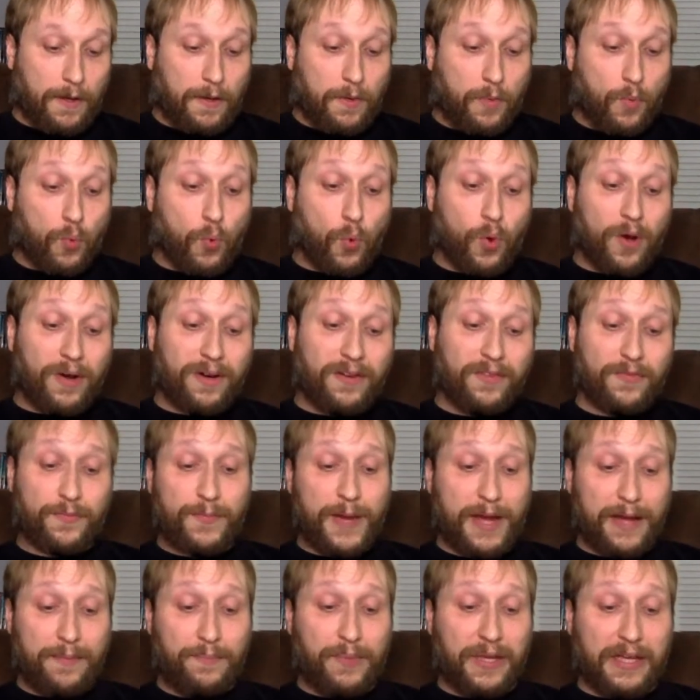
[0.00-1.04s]
one of
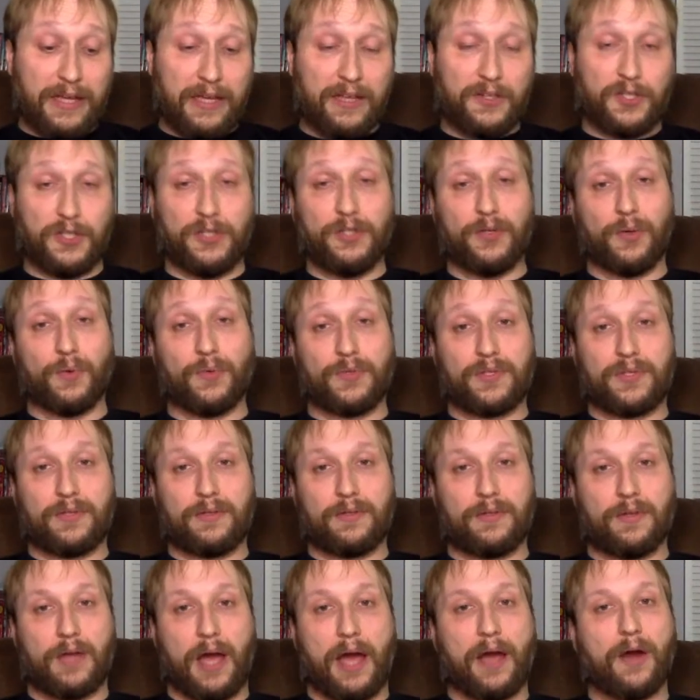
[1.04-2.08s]
my big issues,
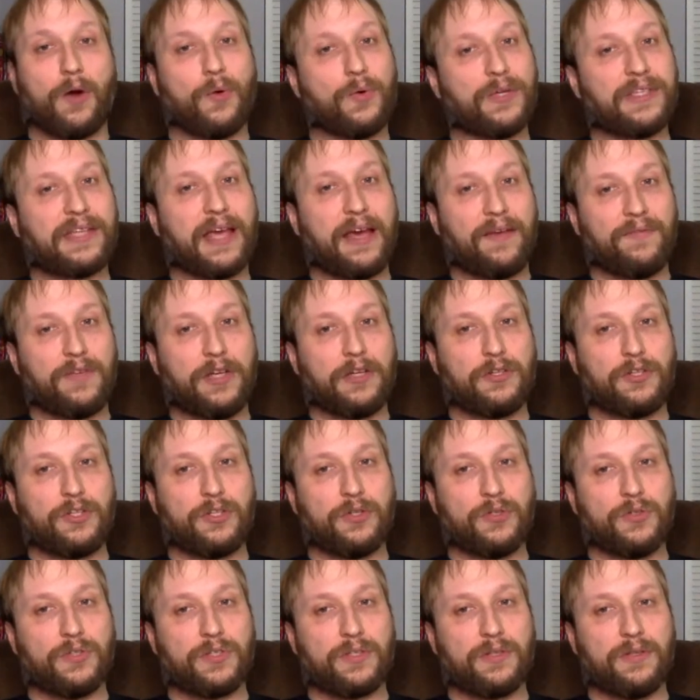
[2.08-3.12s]
I always have
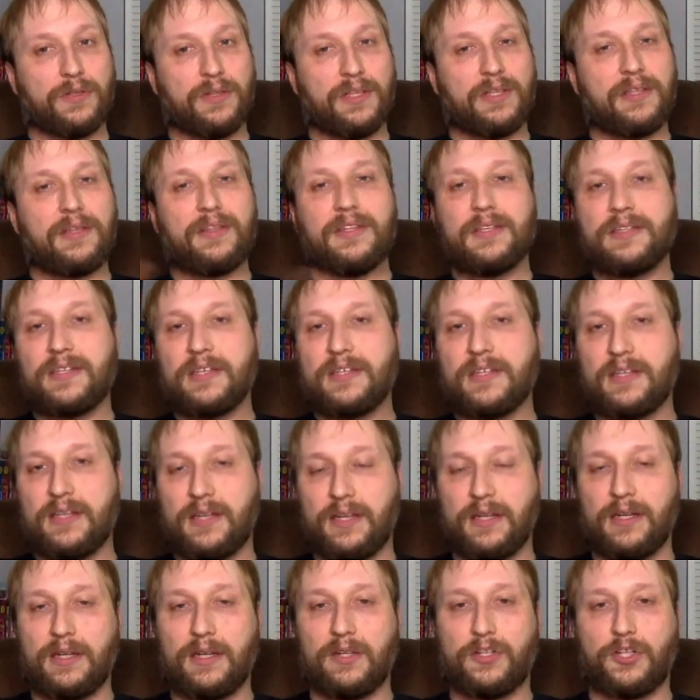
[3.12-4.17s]
issues. Th- this isn't
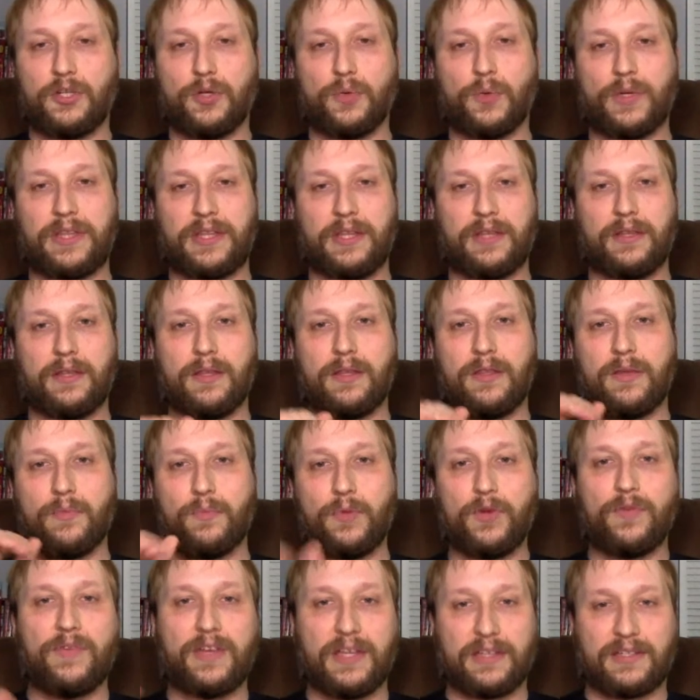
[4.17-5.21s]
an issue with the, the
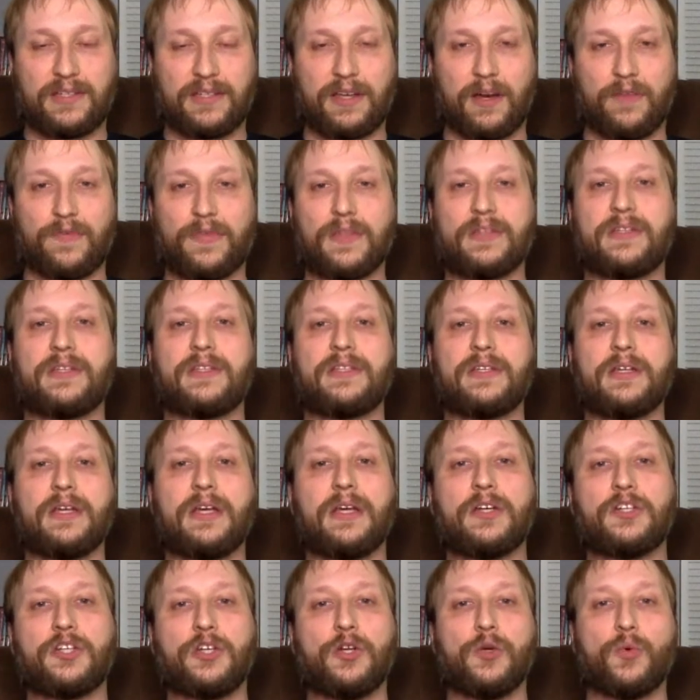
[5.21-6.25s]
movie itself. This is an
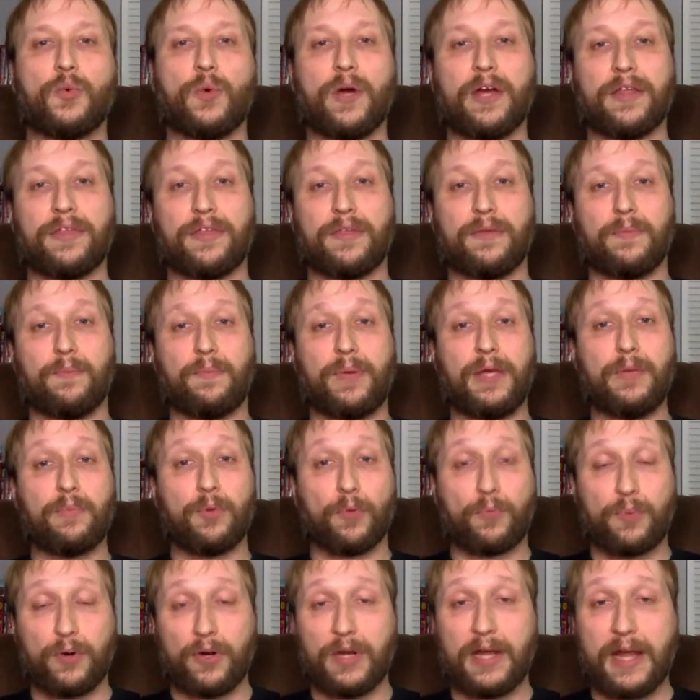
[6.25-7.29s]
issue with
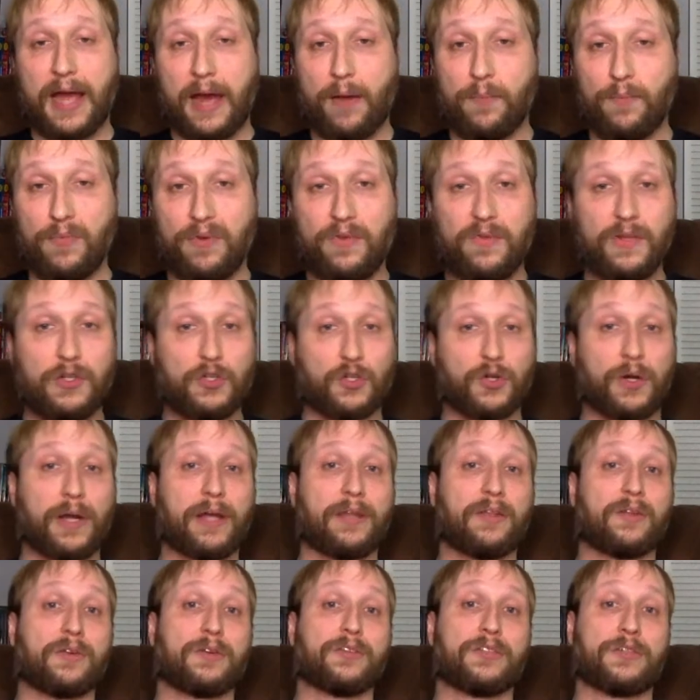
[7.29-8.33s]
people putting out movie
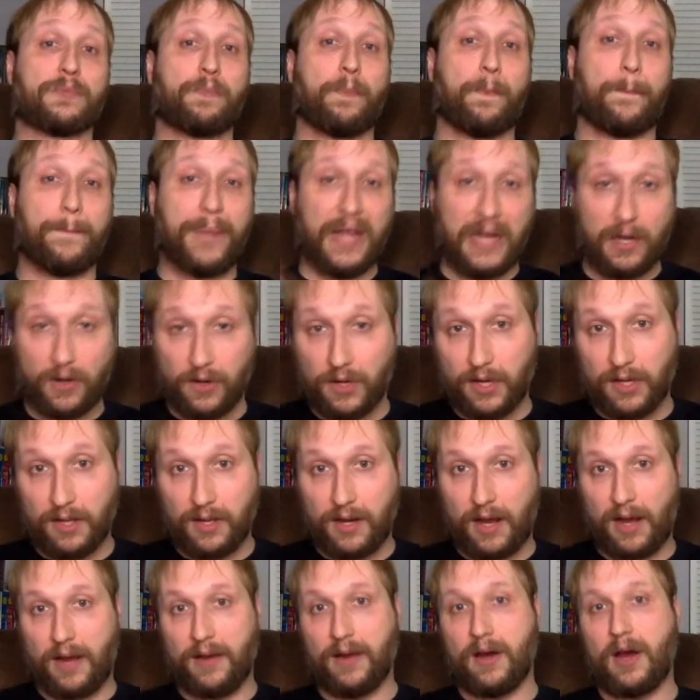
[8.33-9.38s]
trailers,
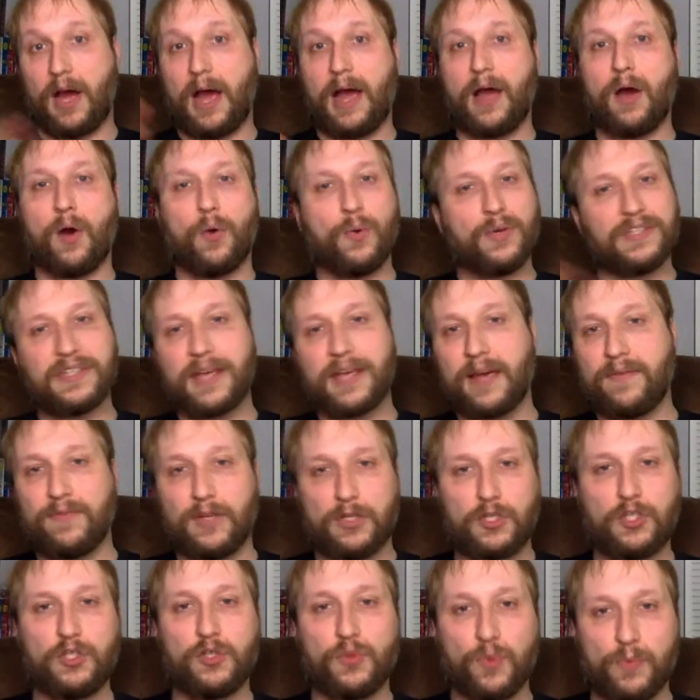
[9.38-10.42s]
period. I, I always have
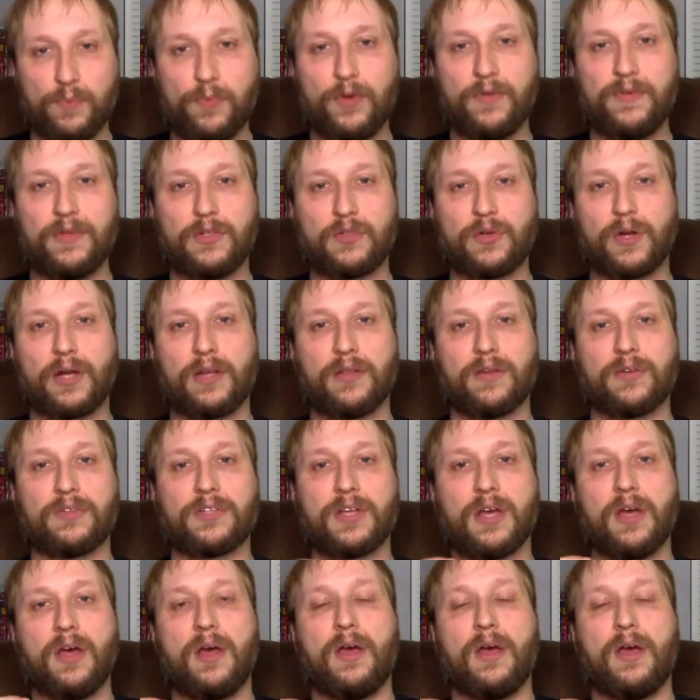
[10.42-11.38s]
issues with movie trailers.